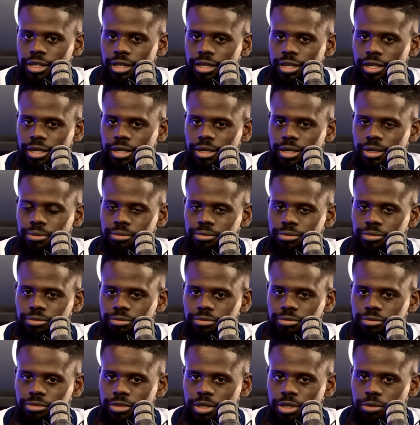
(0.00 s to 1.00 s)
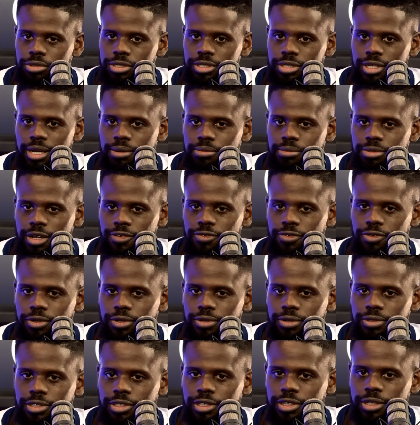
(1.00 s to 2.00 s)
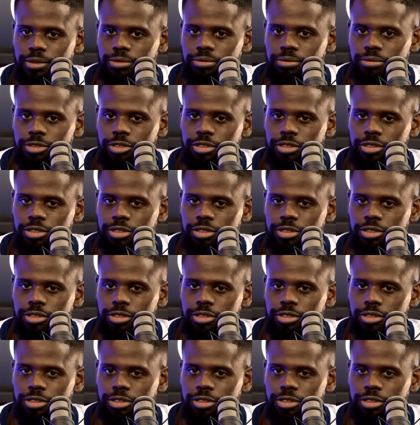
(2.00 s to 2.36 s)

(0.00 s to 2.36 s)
Um, there was times I thought, you know,